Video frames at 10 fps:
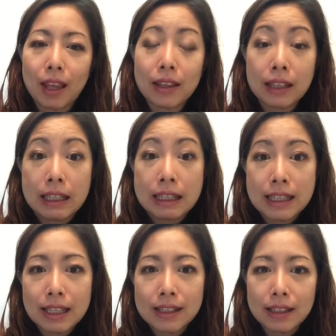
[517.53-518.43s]
the
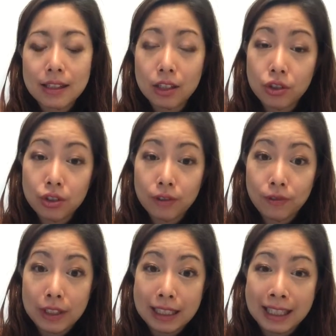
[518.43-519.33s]
heating sensation
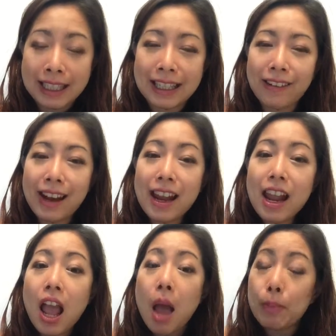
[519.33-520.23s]
feeling, right?
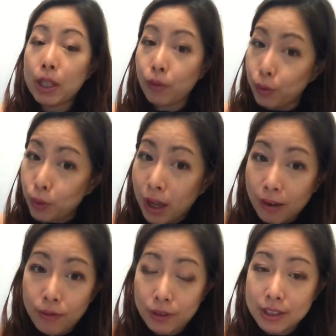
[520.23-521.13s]
But if you
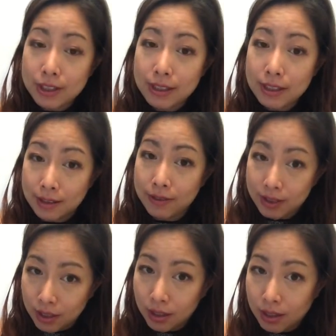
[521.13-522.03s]
have very sensitive
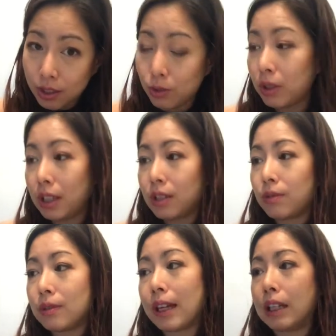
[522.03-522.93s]
skin, then you need to
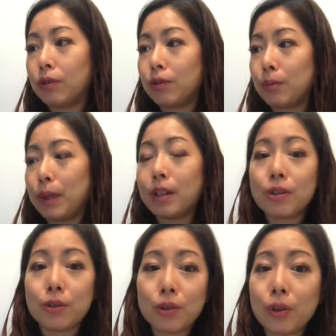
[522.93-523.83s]
dilute,
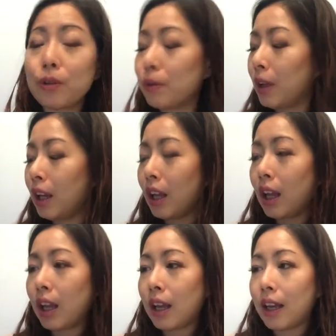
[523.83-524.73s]
because you know,
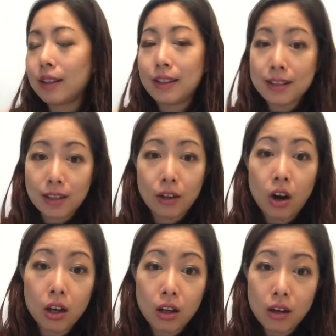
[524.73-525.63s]
these are
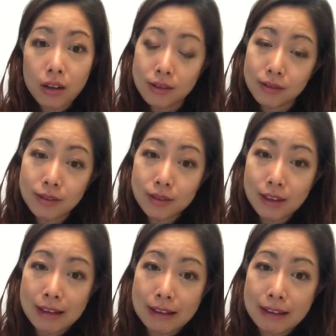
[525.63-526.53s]
hot oils,
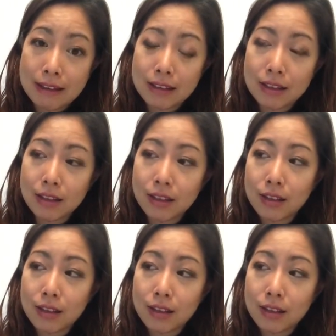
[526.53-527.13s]
and